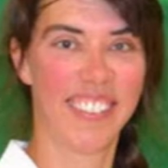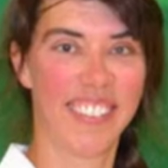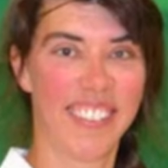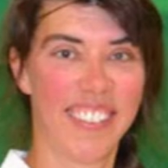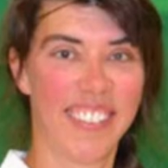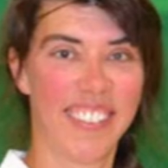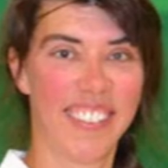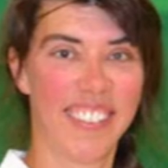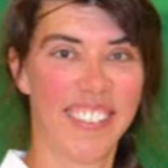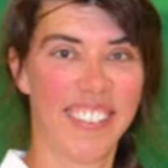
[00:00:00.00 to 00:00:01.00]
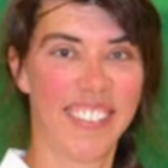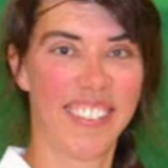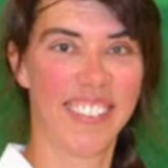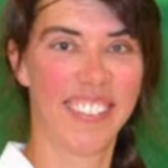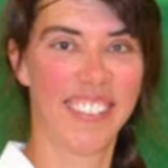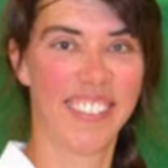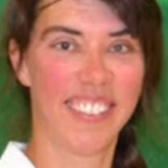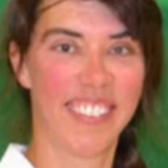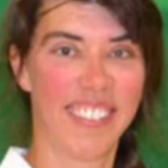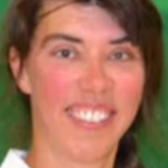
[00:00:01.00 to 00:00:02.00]

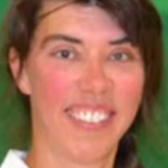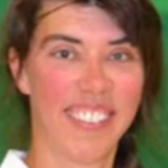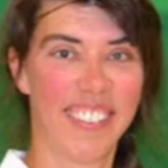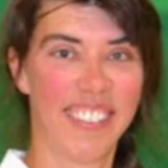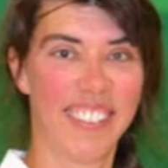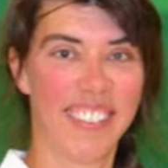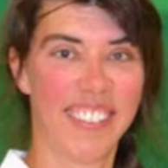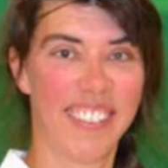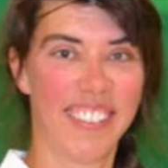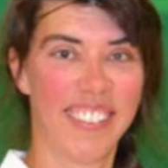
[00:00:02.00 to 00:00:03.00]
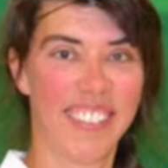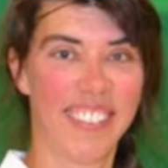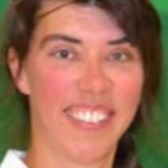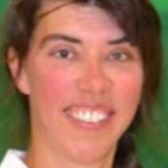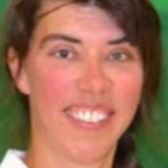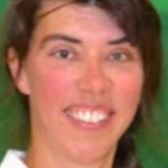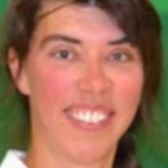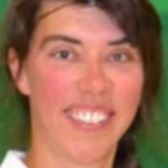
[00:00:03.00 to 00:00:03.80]
(silent)